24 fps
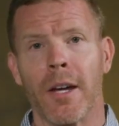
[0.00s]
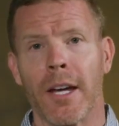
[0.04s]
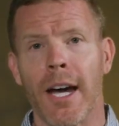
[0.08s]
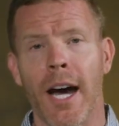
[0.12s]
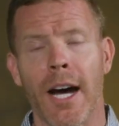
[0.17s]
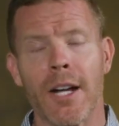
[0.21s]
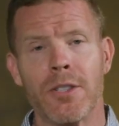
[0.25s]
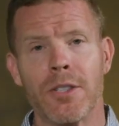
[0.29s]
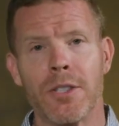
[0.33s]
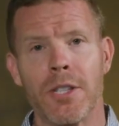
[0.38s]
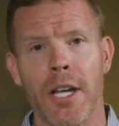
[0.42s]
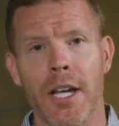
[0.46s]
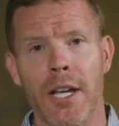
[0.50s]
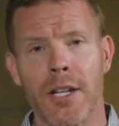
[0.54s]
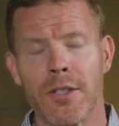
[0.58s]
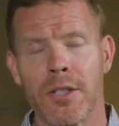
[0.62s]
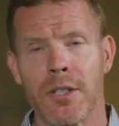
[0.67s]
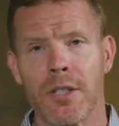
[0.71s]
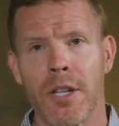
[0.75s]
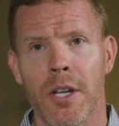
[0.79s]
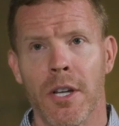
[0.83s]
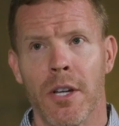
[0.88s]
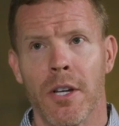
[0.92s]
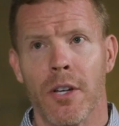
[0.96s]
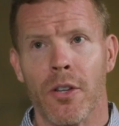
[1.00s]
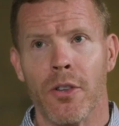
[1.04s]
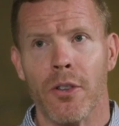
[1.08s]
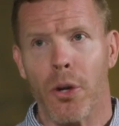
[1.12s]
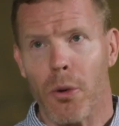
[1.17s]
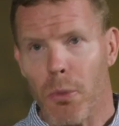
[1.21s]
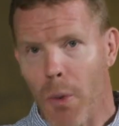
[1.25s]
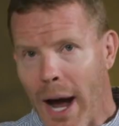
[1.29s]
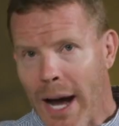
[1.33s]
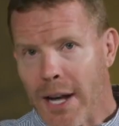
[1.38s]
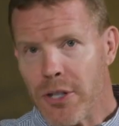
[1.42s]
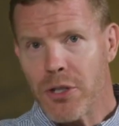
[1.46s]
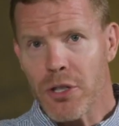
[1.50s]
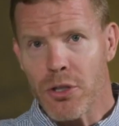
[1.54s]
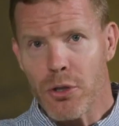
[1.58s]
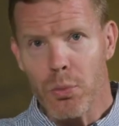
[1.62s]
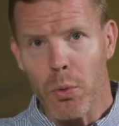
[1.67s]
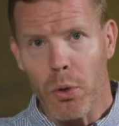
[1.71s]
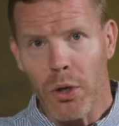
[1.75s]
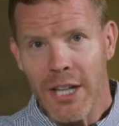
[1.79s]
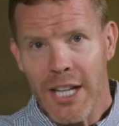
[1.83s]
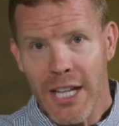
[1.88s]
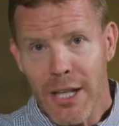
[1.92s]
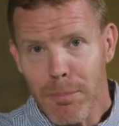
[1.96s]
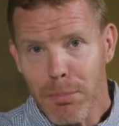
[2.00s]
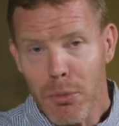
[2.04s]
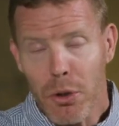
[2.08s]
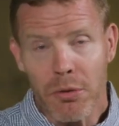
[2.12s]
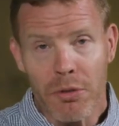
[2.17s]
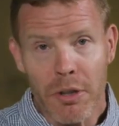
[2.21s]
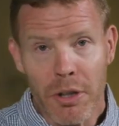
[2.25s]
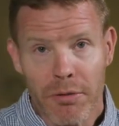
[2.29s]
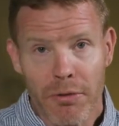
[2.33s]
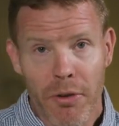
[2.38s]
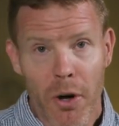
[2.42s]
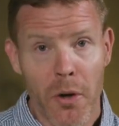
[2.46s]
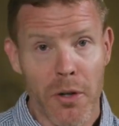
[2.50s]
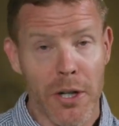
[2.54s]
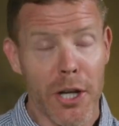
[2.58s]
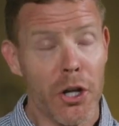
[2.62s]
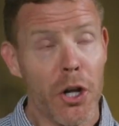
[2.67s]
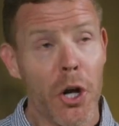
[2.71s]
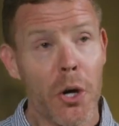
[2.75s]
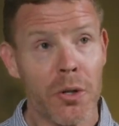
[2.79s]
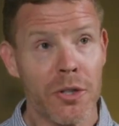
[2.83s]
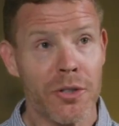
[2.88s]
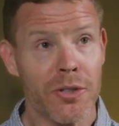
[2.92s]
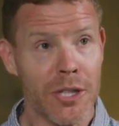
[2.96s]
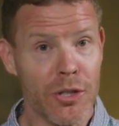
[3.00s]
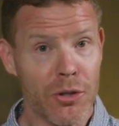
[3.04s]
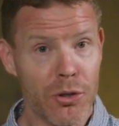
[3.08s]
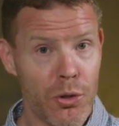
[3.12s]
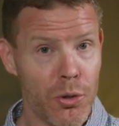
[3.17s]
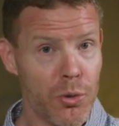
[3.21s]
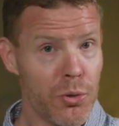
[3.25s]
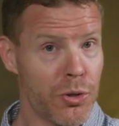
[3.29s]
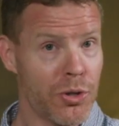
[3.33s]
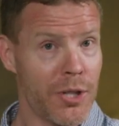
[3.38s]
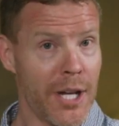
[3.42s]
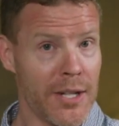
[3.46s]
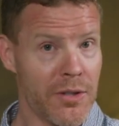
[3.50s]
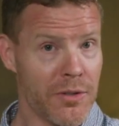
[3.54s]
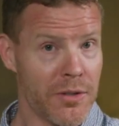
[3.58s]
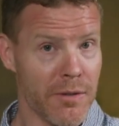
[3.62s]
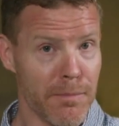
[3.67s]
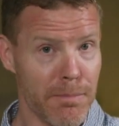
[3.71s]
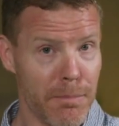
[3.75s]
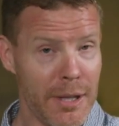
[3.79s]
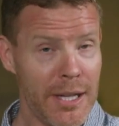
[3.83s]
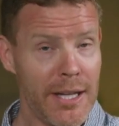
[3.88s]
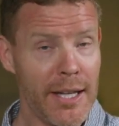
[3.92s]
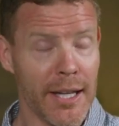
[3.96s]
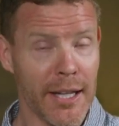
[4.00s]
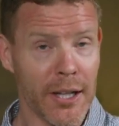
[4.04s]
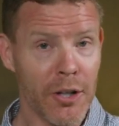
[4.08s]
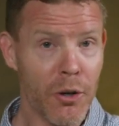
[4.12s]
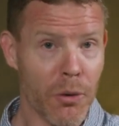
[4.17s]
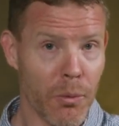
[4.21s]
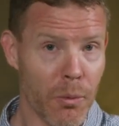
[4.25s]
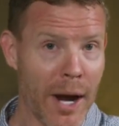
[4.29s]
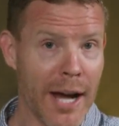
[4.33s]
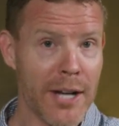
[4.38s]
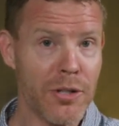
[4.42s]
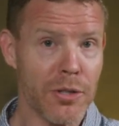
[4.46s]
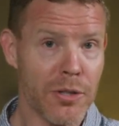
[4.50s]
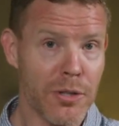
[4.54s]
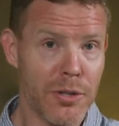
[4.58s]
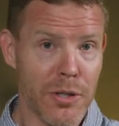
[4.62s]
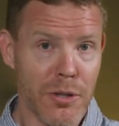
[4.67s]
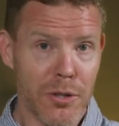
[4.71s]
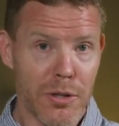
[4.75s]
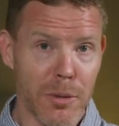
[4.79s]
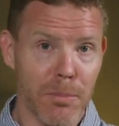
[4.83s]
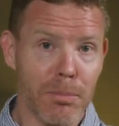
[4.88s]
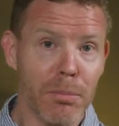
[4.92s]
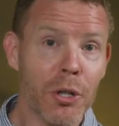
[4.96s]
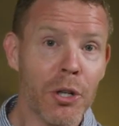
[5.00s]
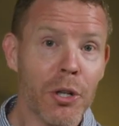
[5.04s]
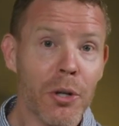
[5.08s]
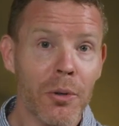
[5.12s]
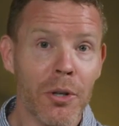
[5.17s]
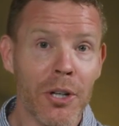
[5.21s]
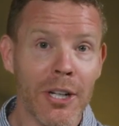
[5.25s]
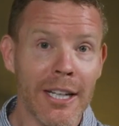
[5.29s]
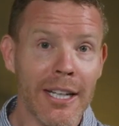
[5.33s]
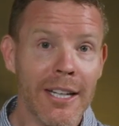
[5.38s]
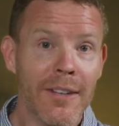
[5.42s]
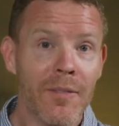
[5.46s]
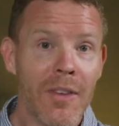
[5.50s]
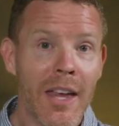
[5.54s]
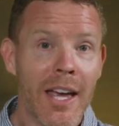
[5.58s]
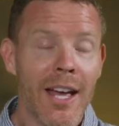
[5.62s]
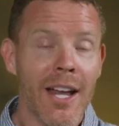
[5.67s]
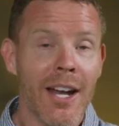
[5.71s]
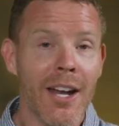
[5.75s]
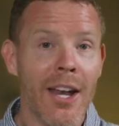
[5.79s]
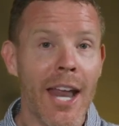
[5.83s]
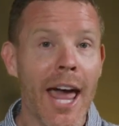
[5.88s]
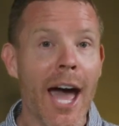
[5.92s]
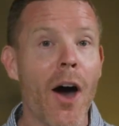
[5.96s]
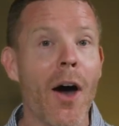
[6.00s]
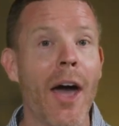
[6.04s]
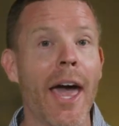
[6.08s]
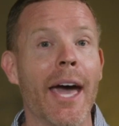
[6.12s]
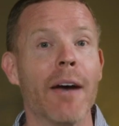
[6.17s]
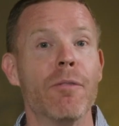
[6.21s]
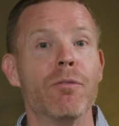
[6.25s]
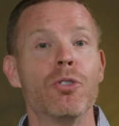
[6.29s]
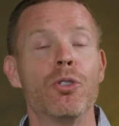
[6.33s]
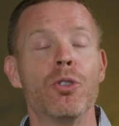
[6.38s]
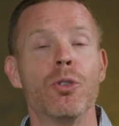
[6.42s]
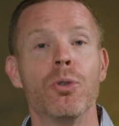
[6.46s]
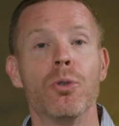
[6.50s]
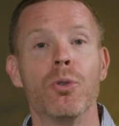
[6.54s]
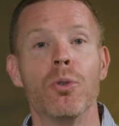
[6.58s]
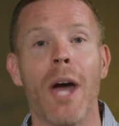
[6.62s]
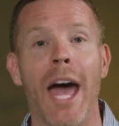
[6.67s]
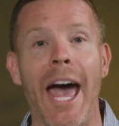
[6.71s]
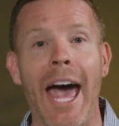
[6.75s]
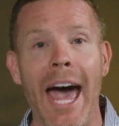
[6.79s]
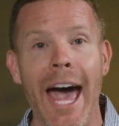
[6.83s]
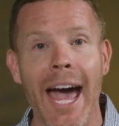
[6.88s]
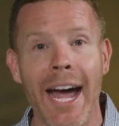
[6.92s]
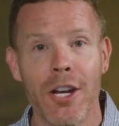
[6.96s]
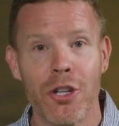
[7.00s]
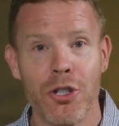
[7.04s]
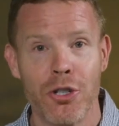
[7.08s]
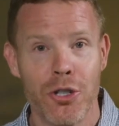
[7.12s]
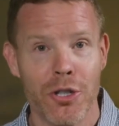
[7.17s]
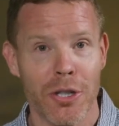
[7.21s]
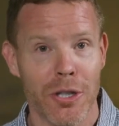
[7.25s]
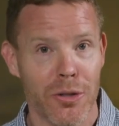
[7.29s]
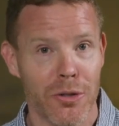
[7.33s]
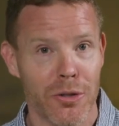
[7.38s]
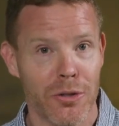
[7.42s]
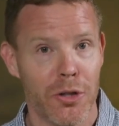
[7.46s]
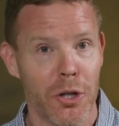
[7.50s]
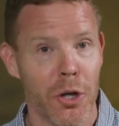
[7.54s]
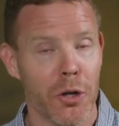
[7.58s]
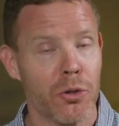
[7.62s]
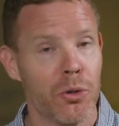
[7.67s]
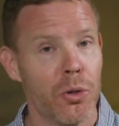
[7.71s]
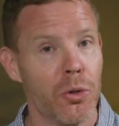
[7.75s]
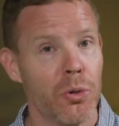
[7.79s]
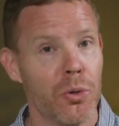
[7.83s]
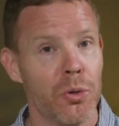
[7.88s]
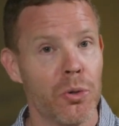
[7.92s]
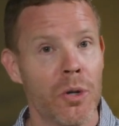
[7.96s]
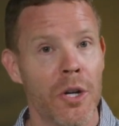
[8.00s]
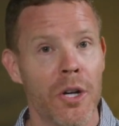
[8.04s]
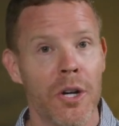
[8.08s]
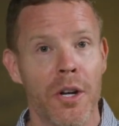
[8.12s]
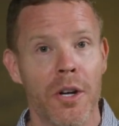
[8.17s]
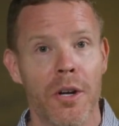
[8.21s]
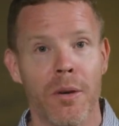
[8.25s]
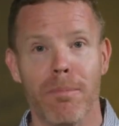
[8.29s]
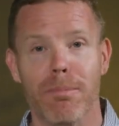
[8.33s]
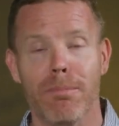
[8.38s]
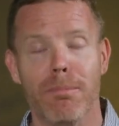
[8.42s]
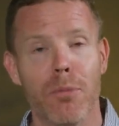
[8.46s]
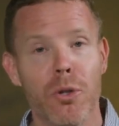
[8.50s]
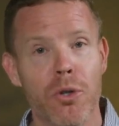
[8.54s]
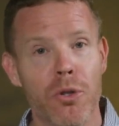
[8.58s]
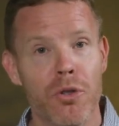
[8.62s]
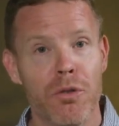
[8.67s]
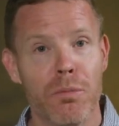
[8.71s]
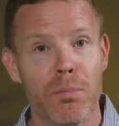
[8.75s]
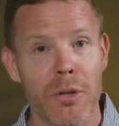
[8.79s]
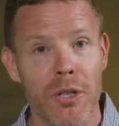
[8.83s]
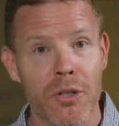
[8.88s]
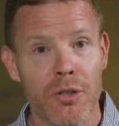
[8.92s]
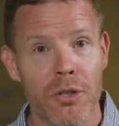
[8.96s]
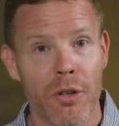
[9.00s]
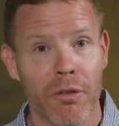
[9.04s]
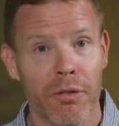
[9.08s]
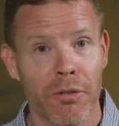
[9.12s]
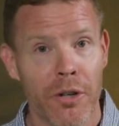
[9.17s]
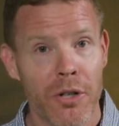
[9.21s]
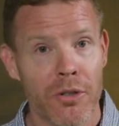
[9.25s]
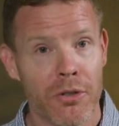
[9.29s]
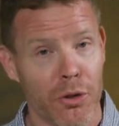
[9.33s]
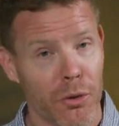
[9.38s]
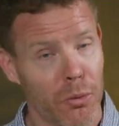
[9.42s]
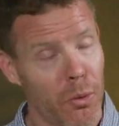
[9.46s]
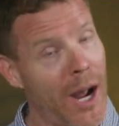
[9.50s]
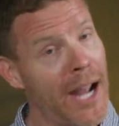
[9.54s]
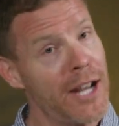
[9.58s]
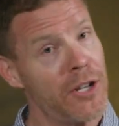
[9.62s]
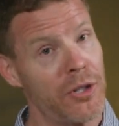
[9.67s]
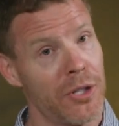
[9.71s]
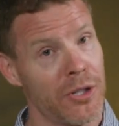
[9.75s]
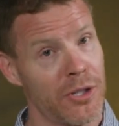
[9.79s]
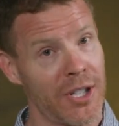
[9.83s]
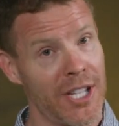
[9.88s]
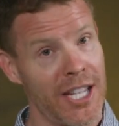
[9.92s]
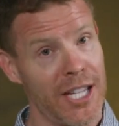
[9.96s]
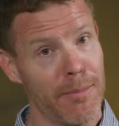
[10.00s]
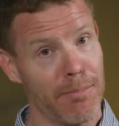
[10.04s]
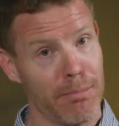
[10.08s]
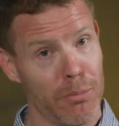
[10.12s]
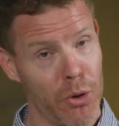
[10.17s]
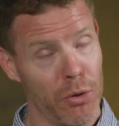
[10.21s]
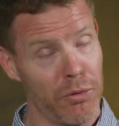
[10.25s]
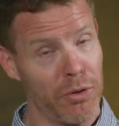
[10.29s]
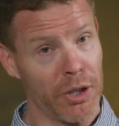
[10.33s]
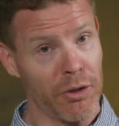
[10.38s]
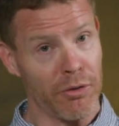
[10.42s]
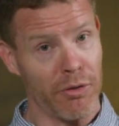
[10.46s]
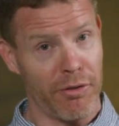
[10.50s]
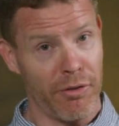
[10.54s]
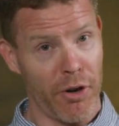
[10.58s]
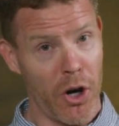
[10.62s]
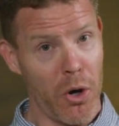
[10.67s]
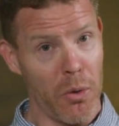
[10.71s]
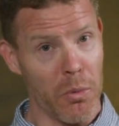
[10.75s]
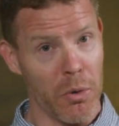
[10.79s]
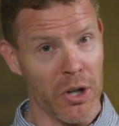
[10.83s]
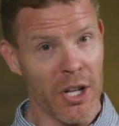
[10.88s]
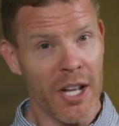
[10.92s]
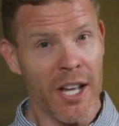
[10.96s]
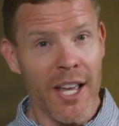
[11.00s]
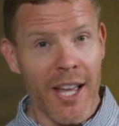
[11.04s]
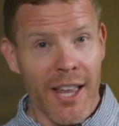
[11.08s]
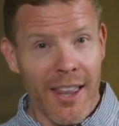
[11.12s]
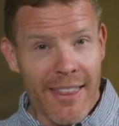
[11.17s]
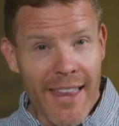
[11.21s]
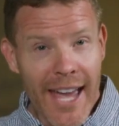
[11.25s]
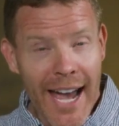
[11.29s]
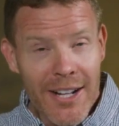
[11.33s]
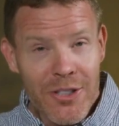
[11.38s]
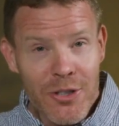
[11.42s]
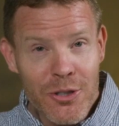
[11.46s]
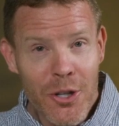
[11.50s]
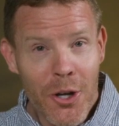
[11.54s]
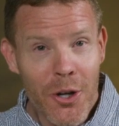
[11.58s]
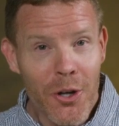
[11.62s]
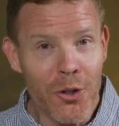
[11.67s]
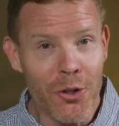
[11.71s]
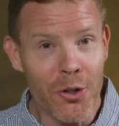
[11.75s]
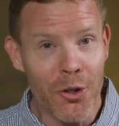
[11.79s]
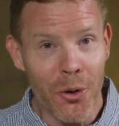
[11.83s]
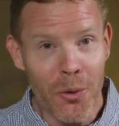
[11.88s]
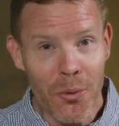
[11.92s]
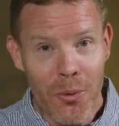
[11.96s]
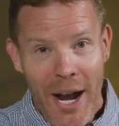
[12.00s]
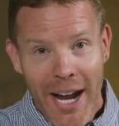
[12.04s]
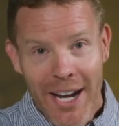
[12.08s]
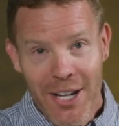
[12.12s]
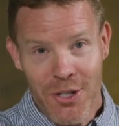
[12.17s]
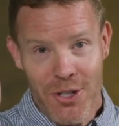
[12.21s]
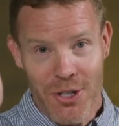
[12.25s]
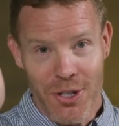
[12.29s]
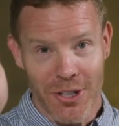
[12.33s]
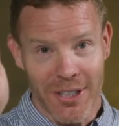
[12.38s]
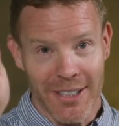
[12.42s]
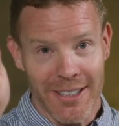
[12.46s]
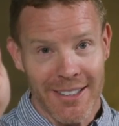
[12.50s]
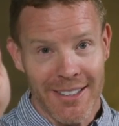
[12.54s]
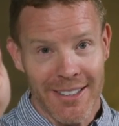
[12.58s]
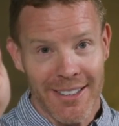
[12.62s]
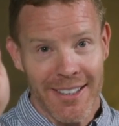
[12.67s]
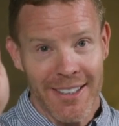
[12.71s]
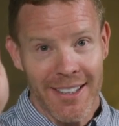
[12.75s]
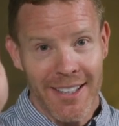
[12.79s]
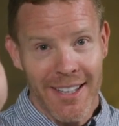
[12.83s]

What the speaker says: God says the righteous will keep moving forward. Now notice these two states of being, righteousness and purity, now have two actions. There are two movements. The righteous keep moving forward. That's direction.